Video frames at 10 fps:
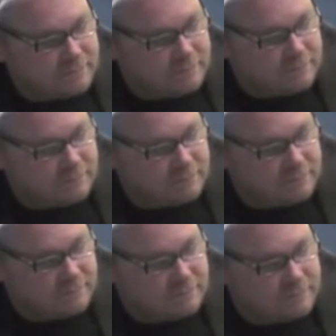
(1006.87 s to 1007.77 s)

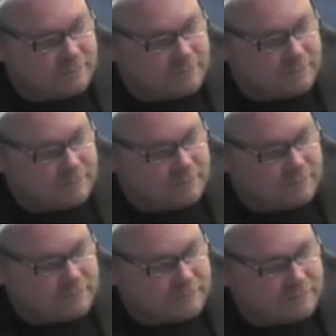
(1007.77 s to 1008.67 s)

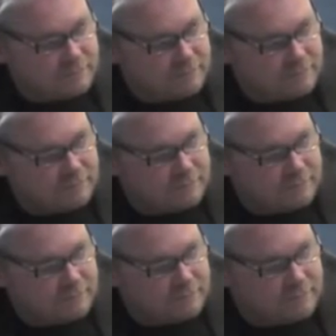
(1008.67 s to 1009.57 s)

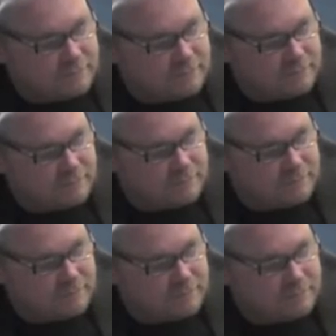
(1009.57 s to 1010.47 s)

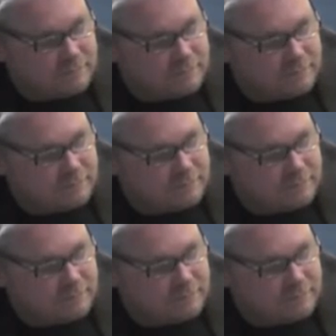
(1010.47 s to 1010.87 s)
(silent)